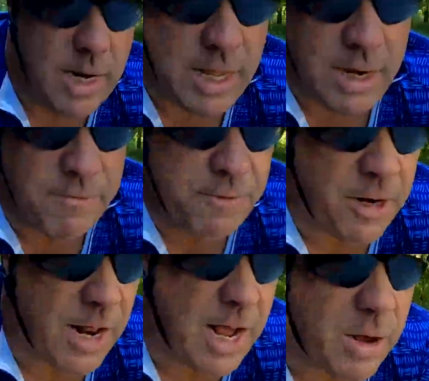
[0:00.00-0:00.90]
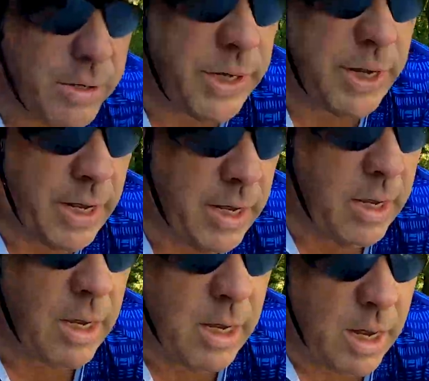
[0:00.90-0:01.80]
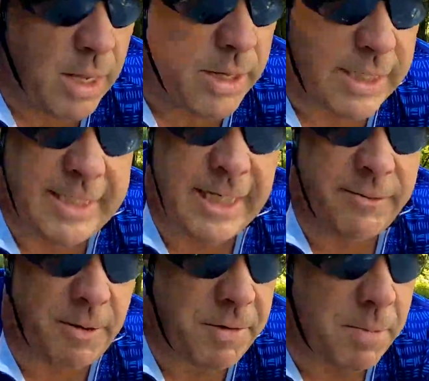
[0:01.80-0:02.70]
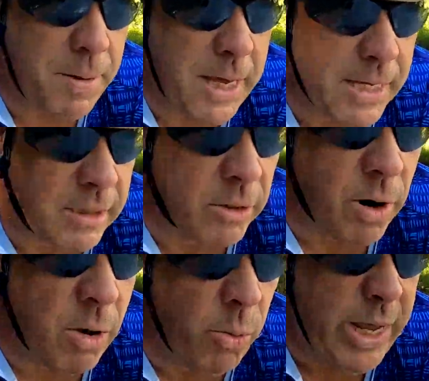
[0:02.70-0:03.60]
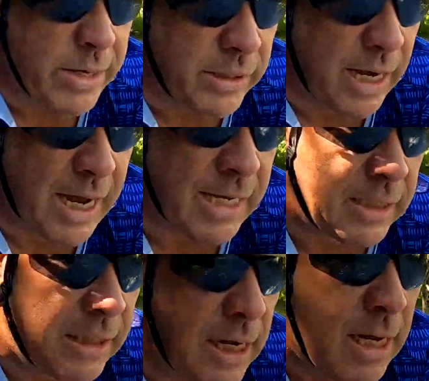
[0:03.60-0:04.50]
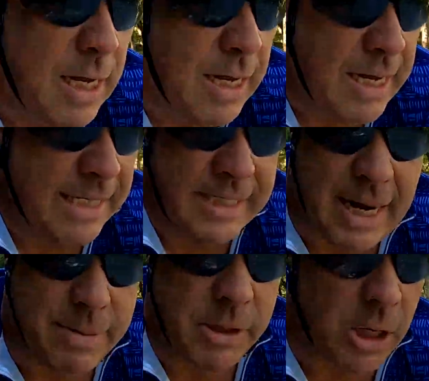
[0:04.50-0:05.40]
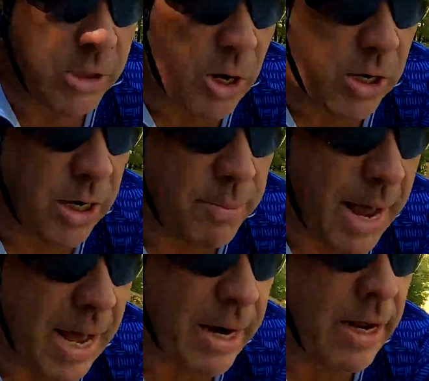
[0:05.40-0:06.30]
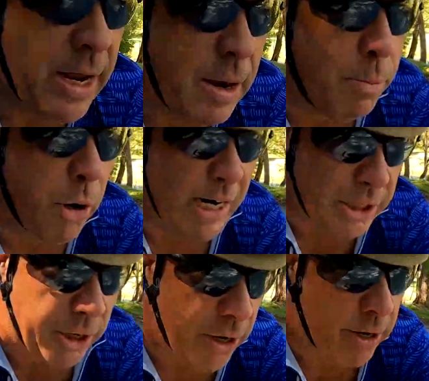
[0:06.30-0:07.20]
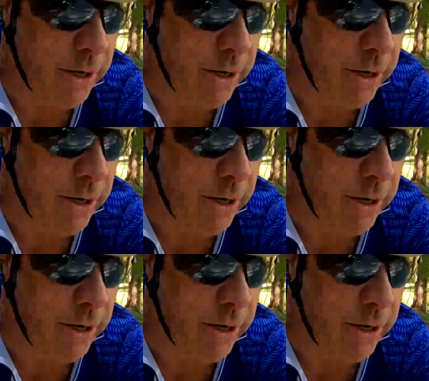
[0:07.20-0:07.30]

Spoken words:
Now that I figured out that 650B is the right wheel size, it's time to start talking about pressure.